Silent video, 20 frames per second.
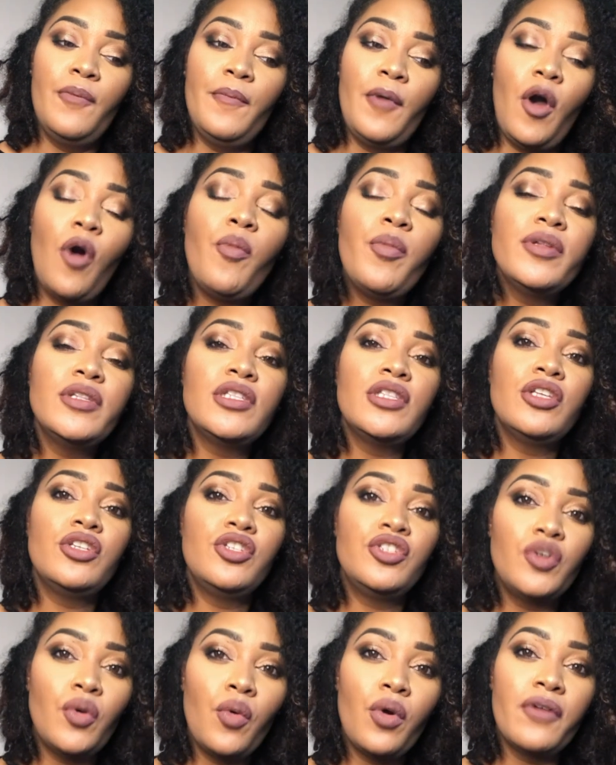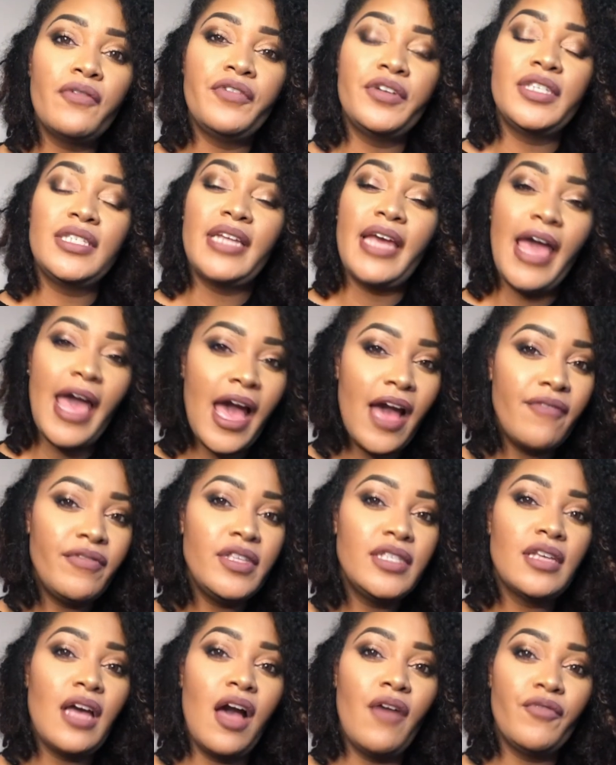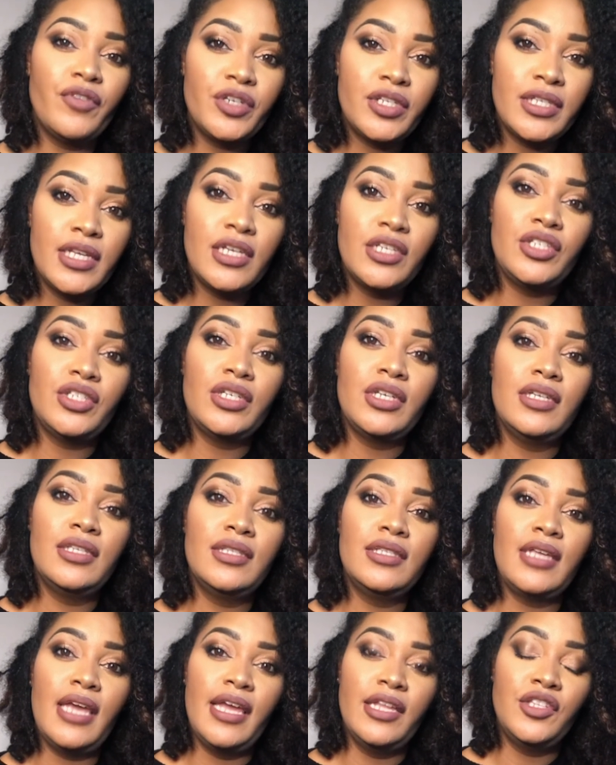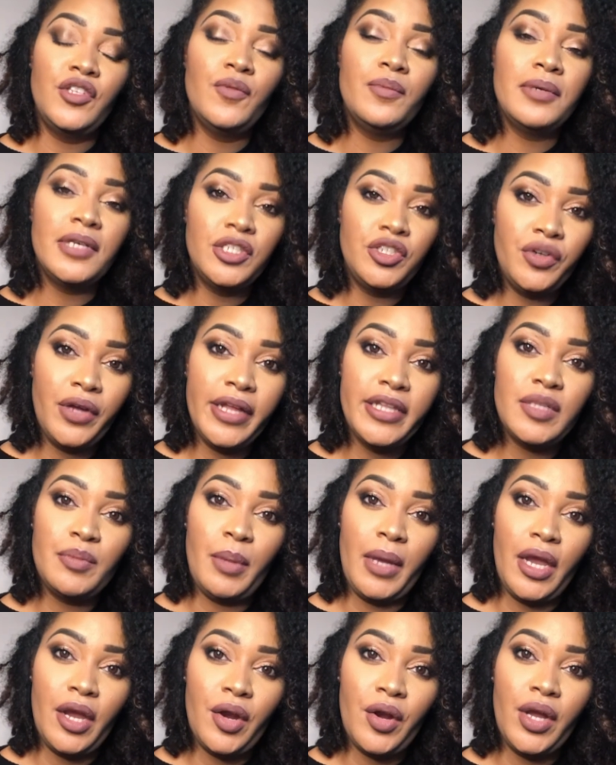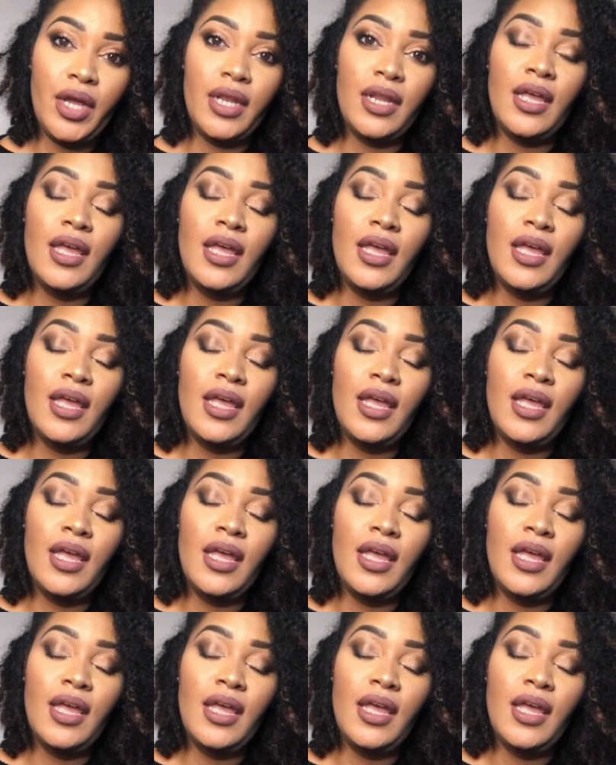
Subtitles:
opens the door for us to have these conversations and to be transparent.